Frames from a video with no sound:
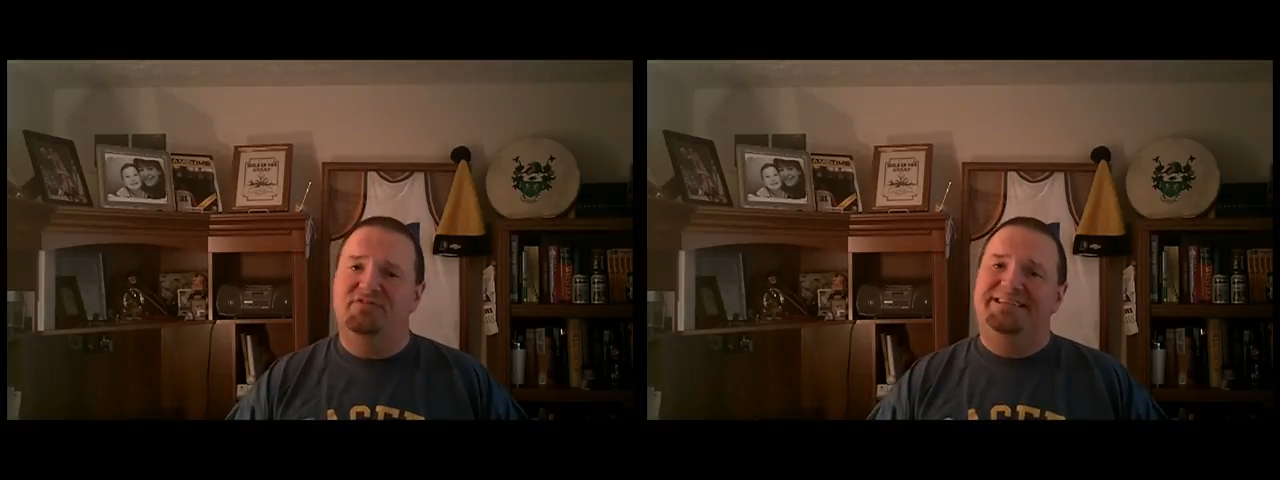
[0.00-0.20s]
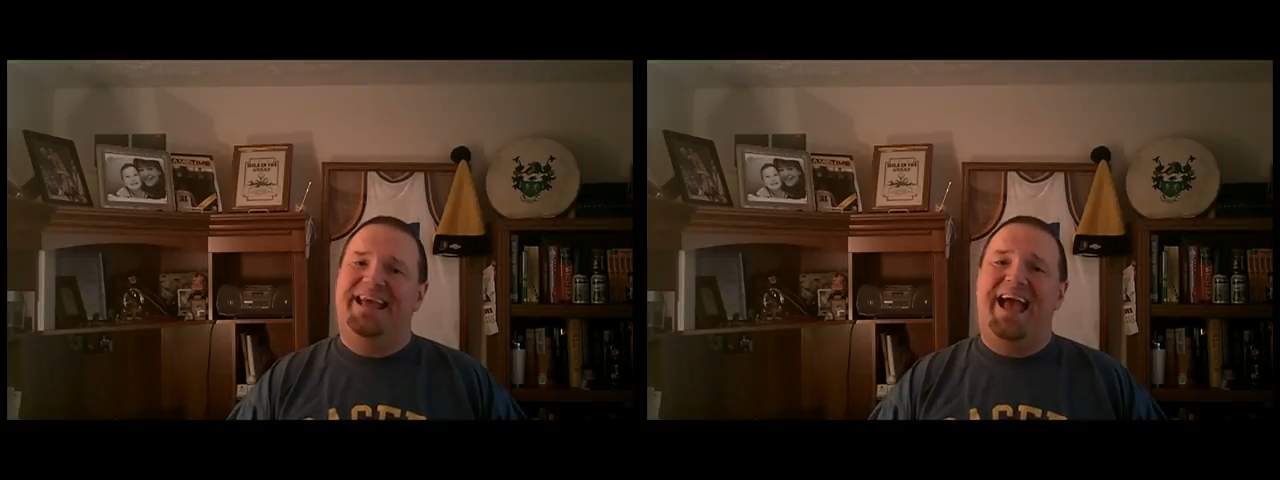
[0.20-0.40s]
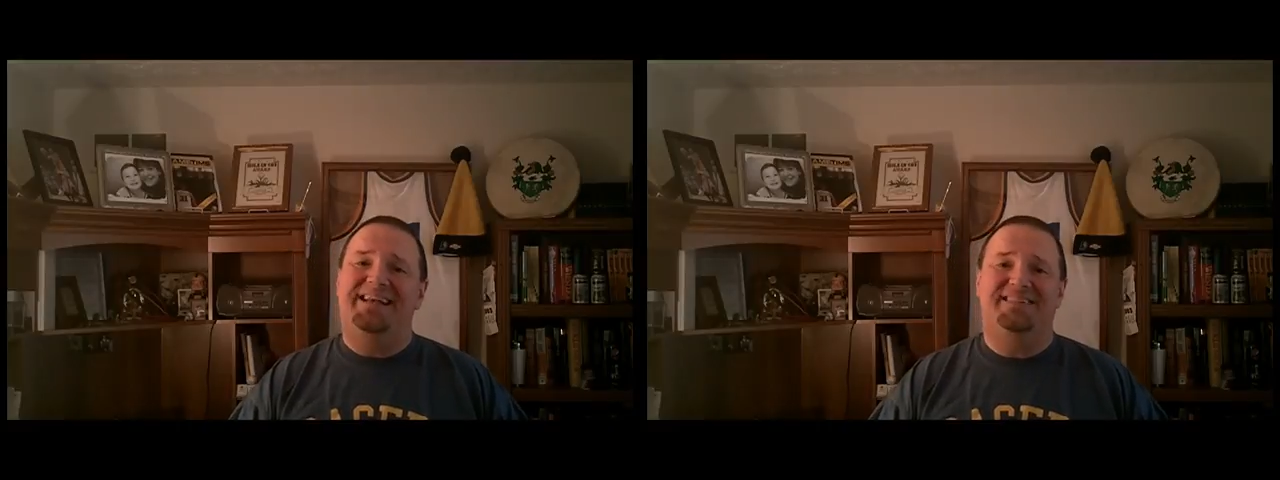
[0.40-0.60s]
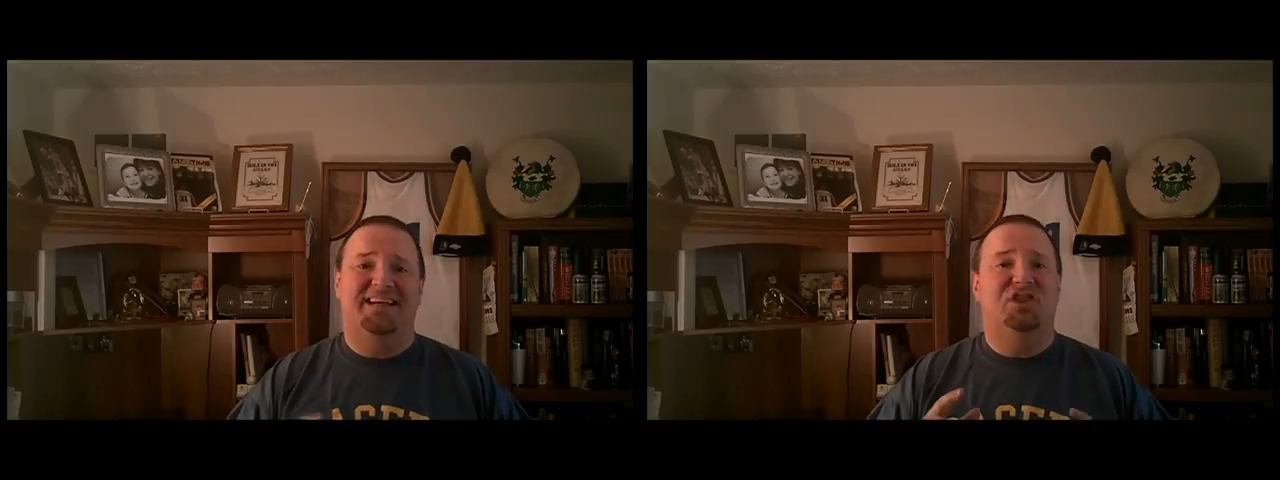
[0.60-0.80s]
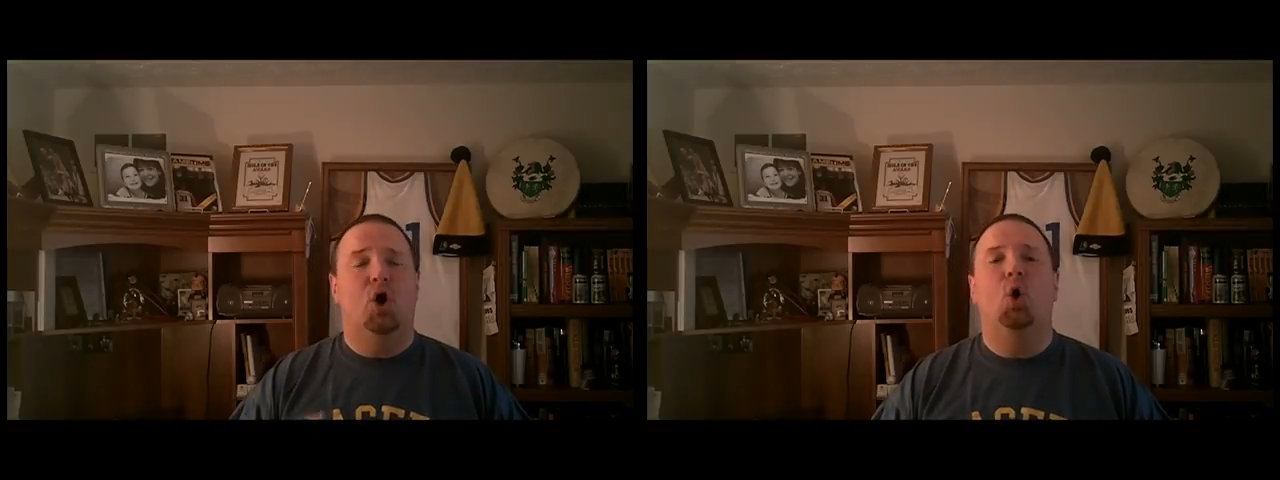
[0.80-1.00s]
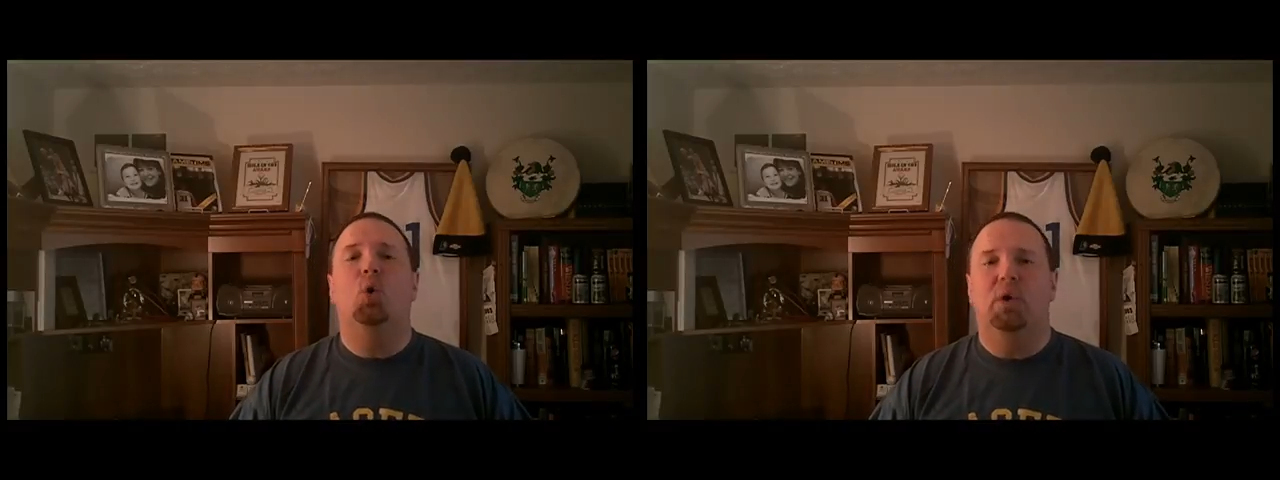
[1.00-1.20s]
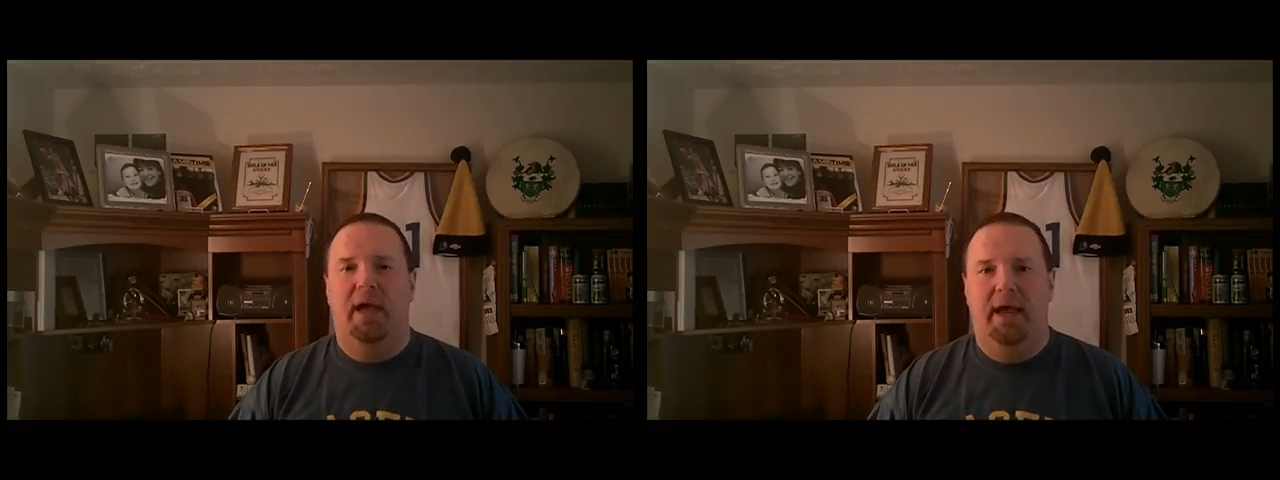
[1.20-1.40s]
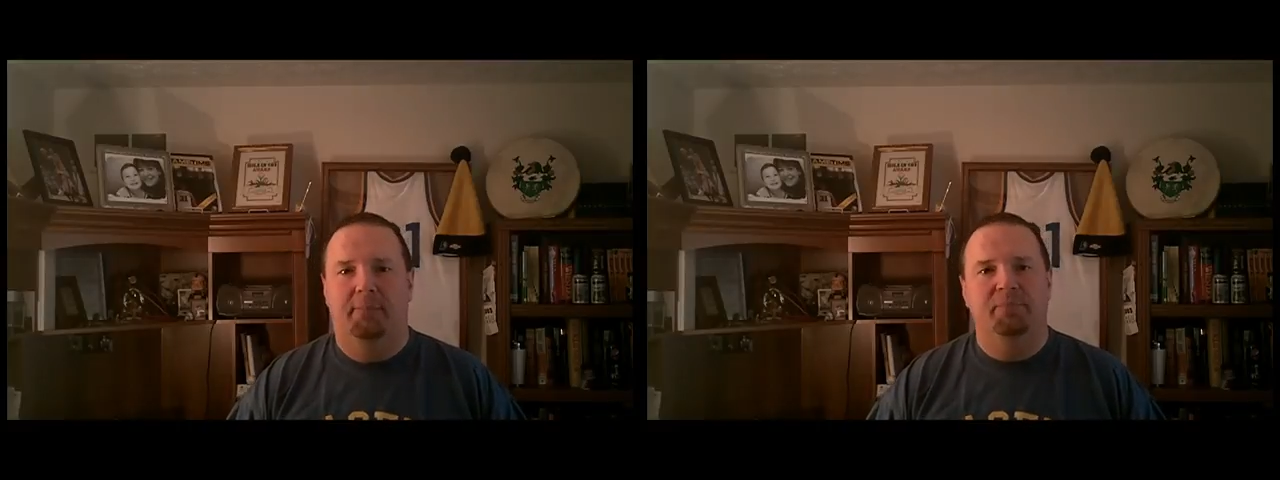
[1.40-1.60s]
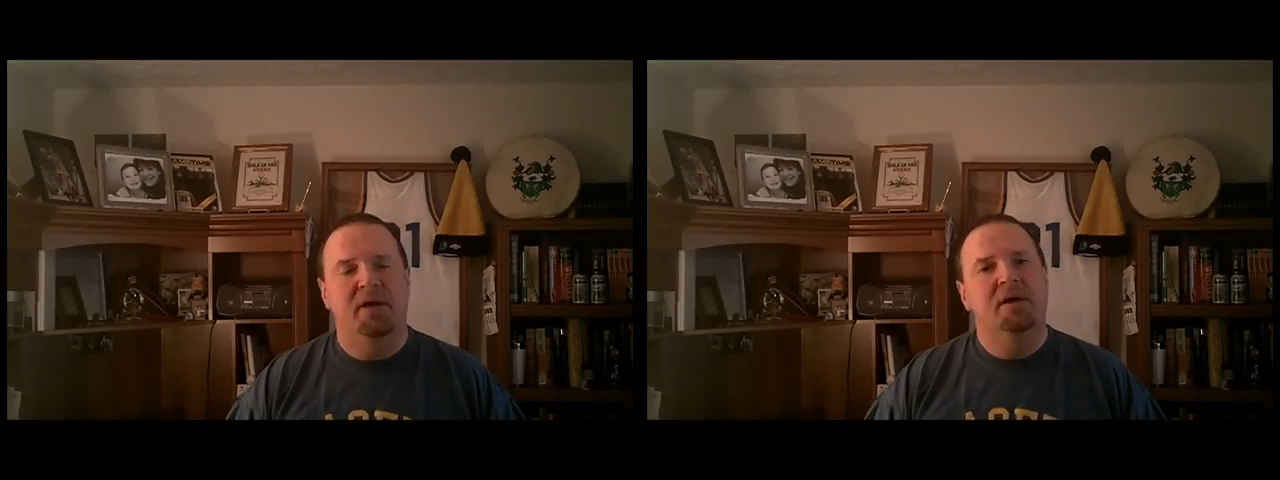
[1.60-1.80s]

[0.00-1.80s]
fantastic the whole game.